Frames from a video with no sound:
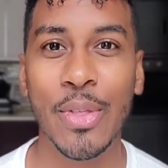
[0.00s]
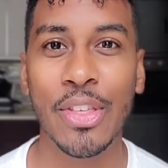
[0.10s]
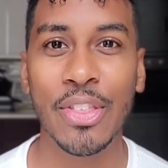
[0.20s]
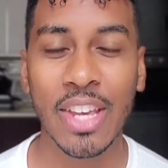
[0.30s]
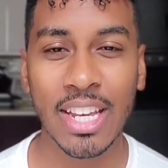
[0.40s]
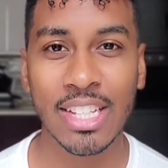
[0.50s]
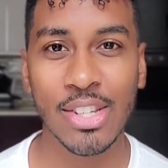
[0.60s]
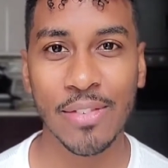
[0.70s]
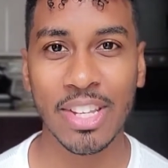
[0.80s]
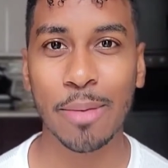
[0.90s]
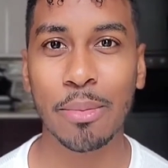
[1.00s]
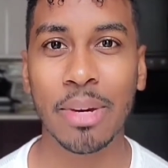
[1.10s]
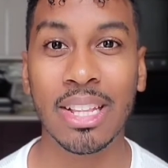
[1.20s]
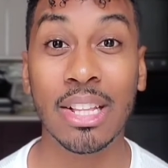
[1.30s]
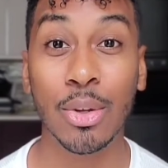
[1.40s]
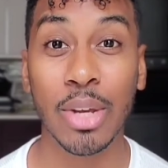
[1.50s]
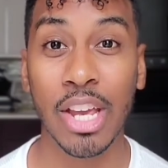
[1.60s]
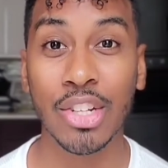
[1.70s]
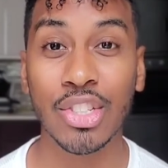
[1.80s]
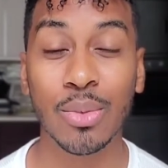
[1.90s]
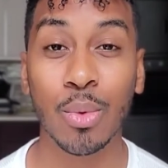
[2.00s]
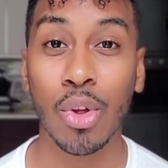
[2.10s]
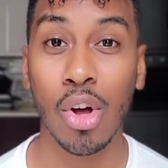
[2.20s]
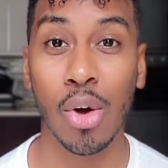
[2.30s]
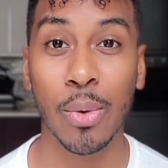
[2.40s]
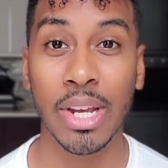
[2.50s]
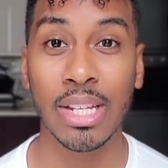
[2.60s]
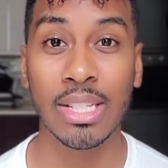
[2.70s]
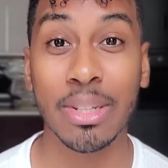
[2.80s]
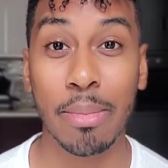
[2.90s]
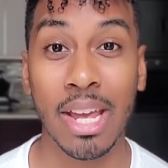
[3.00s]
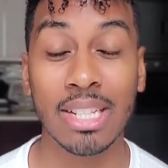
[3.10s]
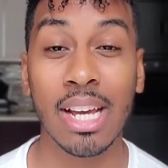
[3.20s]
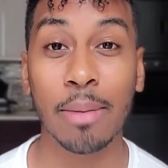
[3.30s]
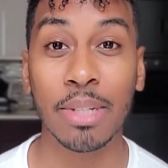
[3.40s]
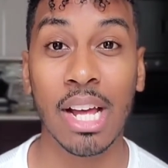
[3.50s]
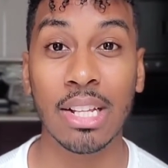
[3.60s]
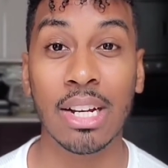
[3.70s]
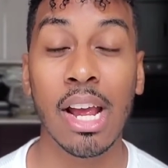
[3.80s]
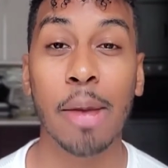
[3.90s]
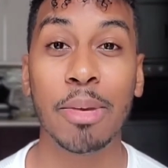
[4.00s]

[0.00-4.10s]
The thing is, you have to keep in mind that location will always demand top dollar.